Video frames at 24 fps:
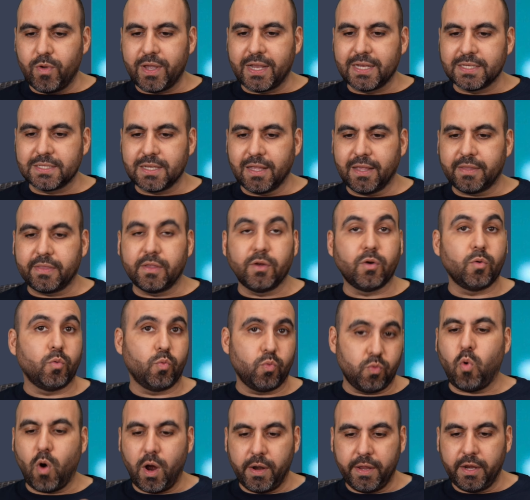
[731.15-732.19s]
We can select the
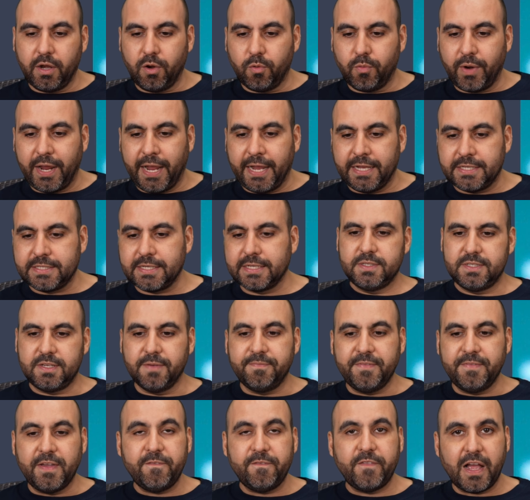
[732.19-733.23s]
quantity range,
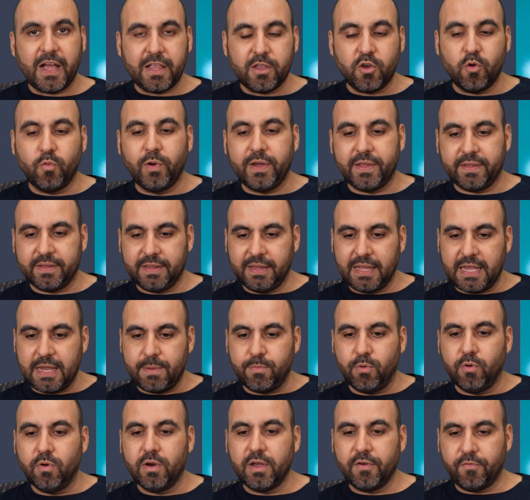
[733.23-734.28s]
submit value with
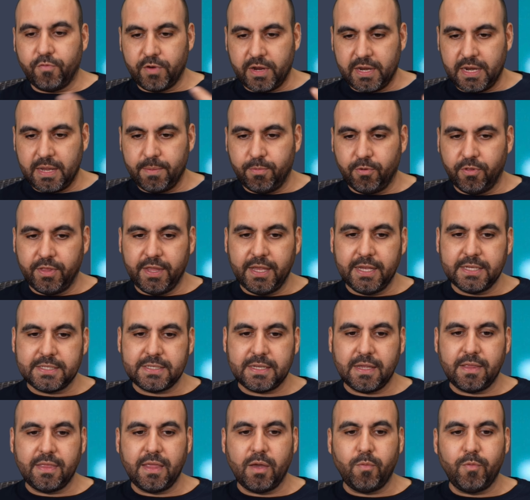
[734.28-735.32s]
label. If we enable
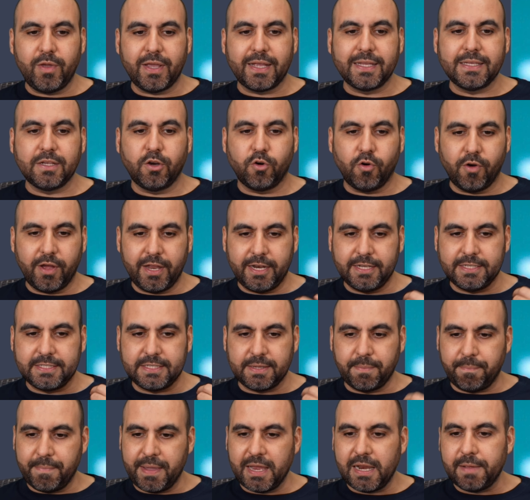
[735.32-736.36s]
this, then we can go ahead and
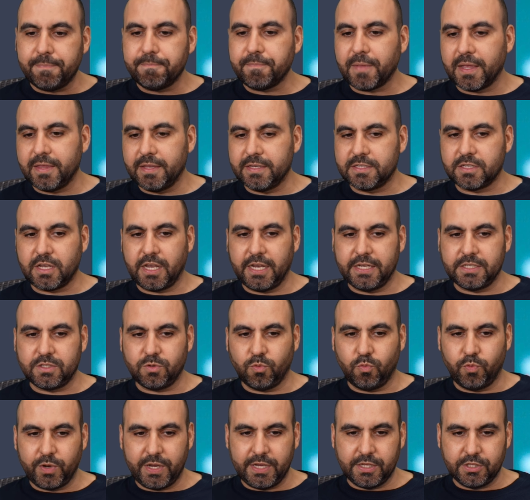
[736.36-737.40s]
submit it. In this case,
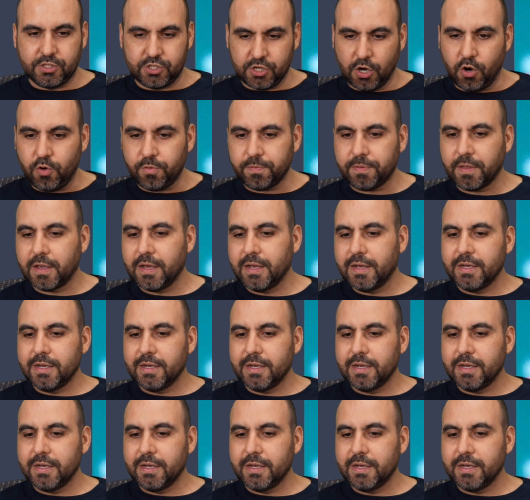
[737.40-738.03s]
we don't.